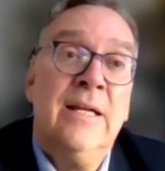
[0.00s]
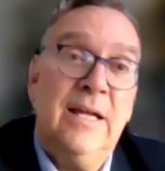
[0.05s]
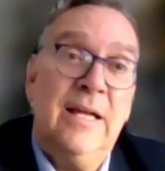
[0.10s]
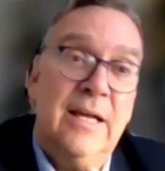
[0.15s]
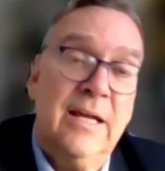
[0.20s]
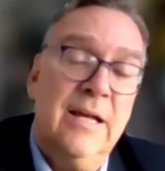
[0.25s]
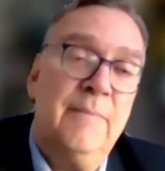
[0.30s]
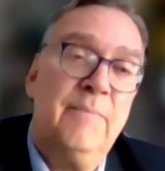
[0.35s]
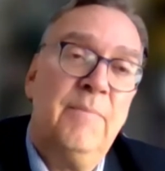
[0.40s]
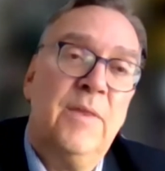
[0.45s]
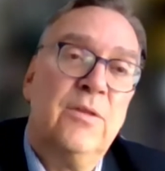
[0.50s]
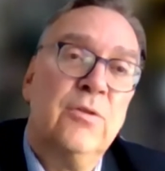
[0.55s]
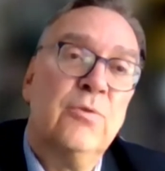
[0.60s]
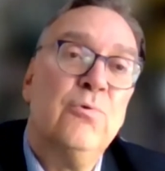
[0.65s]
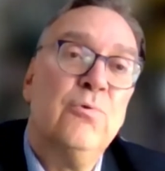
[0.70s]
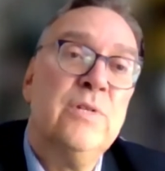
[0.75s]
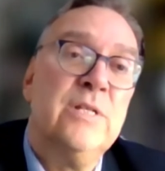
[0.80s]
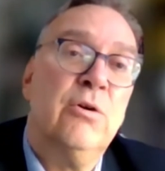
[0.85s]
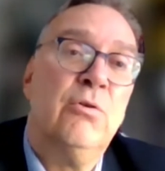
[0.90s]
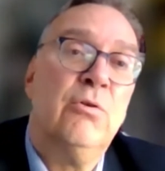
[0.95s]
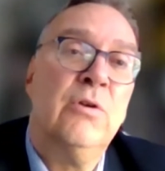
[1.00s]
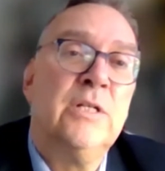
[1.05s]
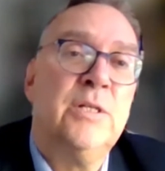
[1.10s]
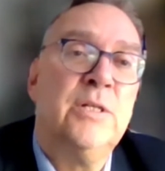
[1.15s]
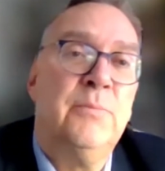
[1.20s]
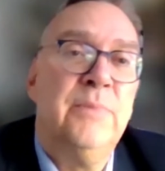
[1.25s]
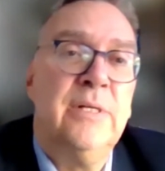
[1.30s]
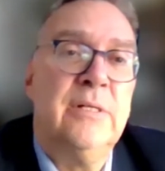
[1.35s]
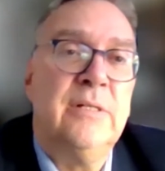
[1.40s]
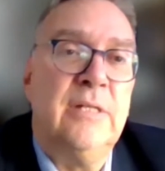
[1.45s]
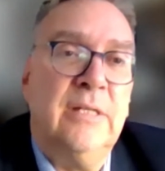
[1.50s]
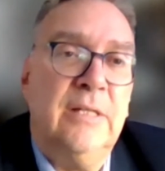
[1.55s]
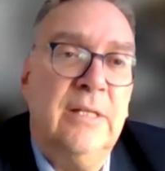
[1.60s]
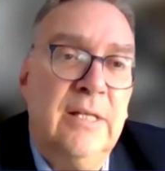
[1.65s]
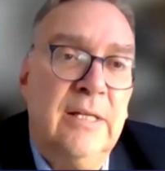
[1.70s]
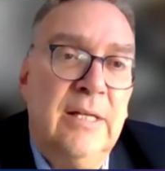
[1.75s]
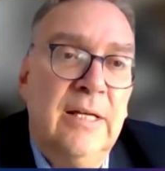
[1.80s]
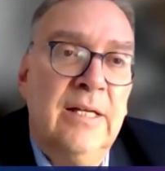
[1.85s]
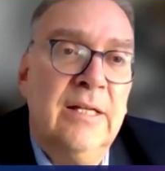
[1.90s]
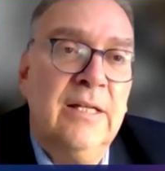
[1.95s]
to the ultimate
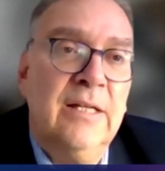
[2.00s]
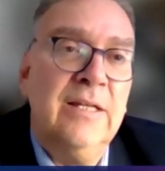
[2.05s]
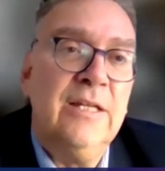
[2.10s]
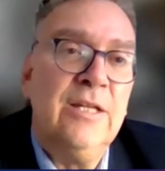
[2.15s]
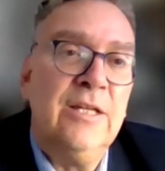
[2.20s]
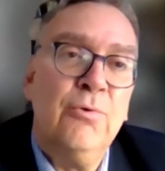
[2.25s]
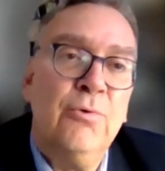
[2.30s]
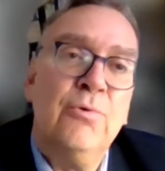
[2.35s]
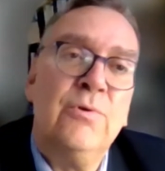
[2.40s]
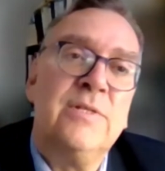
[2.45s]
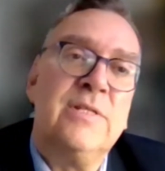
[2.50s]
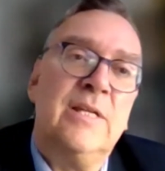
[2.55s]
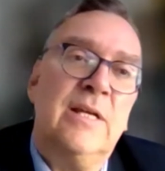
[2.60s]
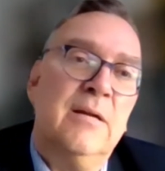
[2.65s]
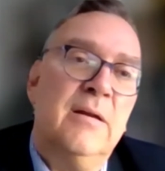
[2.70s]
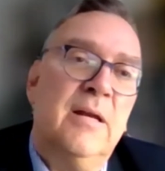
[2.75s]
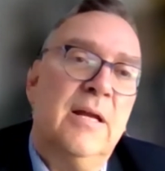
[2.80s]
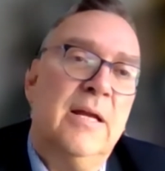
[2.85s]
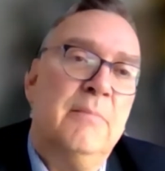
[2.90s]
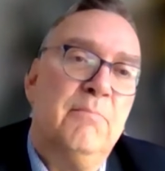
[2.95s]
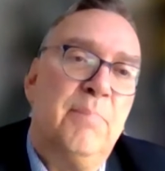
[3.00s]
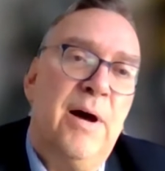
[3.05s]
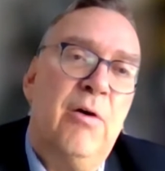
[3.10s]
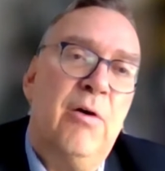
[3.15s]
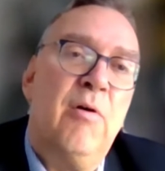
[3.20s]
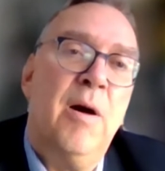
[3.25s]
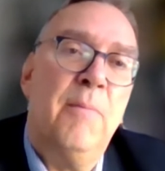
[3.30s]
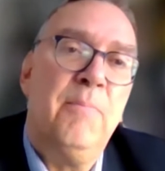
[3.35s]
use in power